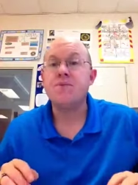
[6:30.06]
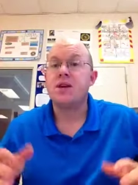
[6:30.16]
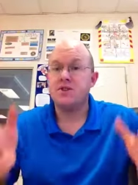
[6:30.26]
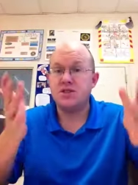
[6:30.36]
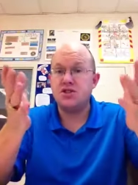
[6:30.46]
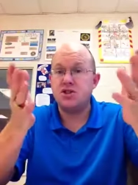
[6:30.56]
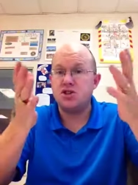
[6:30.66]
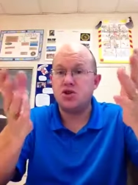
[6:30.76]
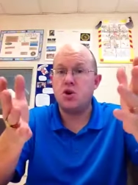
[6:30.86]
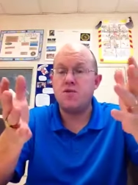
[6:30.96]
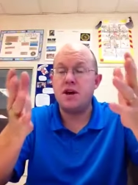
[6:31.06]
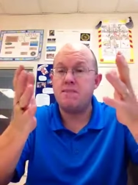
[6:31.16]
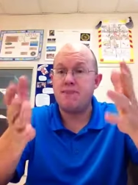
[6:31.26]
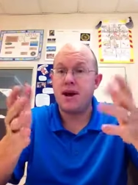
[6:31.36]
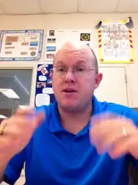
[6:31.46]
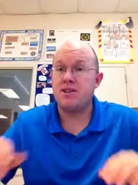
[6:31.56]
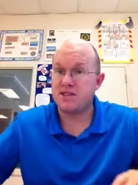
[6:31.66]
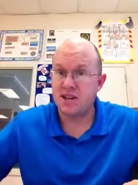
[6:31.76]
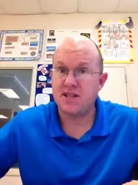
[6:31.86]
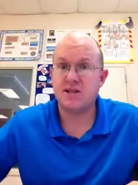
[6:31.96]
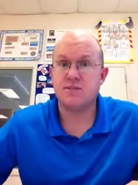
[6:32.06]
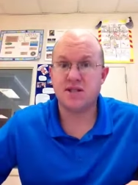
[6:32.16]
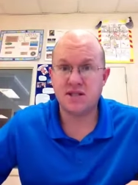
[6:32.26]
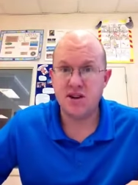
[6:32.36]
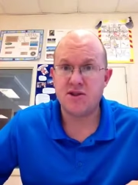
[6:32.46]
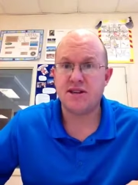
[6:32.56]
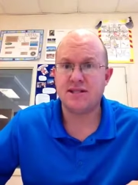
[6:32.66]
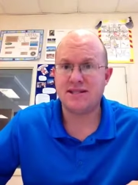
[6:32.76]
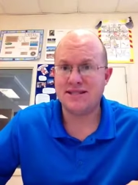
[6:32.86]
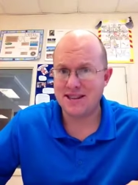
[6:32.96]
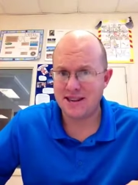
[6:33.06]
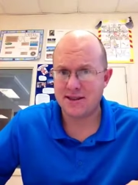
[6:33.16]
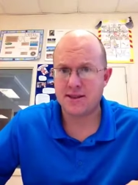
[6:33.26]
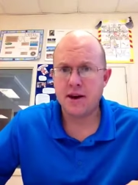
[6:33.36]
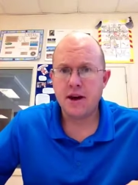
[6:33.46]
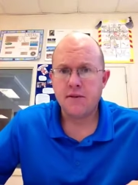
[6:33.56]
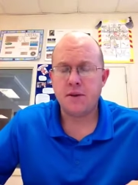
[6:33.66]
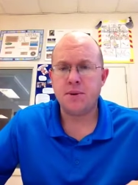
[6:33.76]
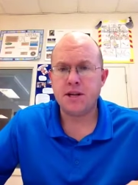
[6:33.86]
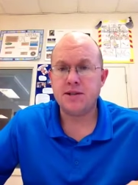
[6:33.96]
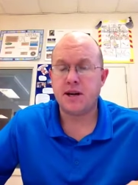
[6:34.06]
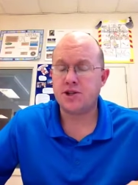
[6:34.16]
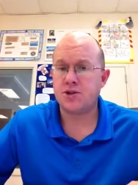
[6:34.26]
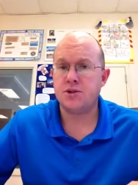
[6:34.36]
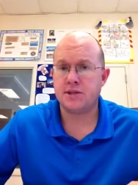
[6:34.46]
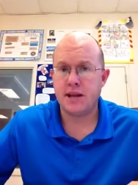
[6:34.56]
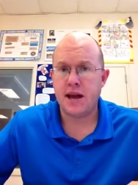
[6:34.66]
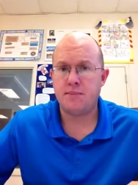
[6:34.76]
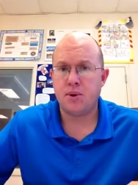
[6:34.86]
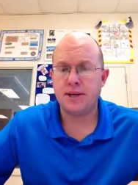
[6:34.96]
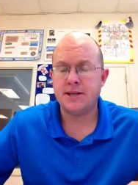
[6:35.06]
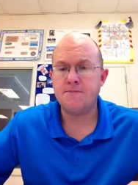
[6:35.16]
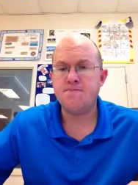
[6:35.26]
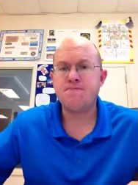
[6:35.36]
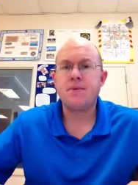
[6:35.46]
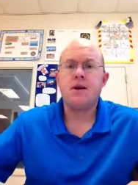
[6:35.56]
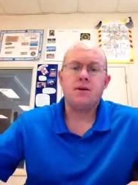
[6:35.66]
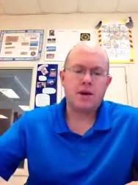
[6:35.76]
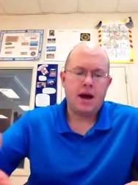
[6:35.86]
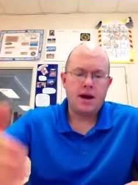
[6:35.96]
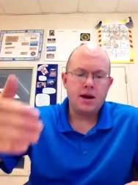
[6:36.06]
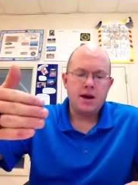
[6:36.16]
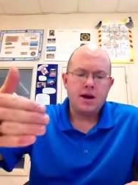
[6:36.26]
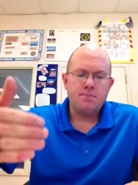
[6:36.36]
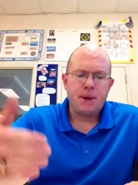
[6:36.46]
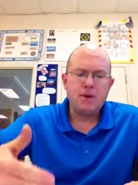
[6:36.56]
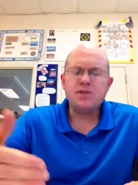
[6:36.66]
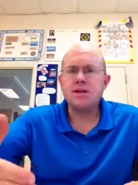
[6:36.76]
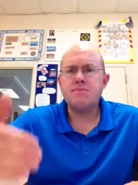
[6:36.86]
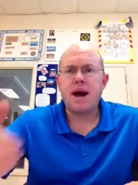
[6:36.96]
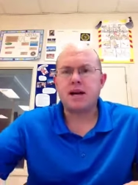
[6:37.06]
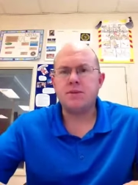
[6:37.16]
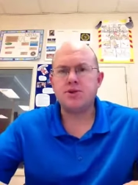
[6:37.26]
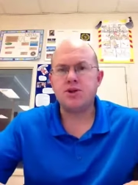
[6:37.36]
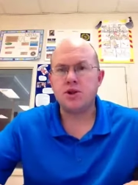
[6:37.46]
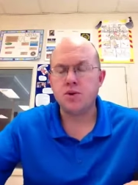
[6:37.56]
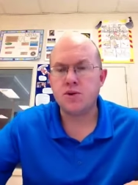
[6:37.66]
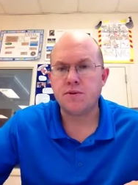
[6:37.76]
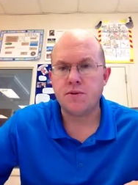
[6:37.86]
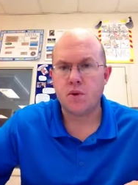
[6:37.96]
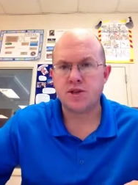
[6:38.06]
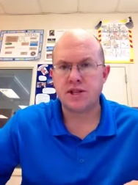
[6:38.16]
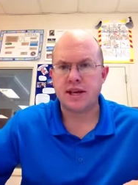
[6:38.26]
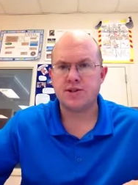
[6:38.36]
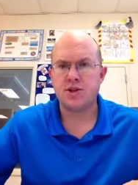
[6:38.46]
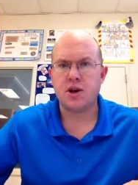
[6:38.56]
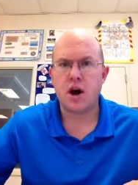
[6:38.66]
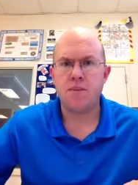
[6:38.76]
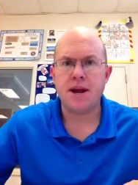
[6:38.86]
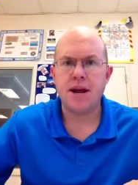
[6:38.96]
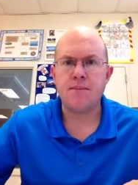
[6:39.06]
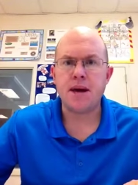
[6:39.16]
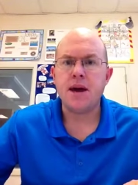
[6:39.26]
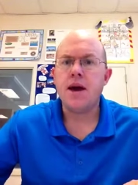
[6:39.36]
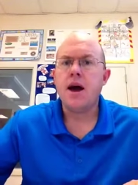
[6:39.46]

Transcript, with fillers: This is a Soviet bear that's got some serious teeth from an industrial standpoint. Okay? Bouncing back up to the use of force against the common enemy.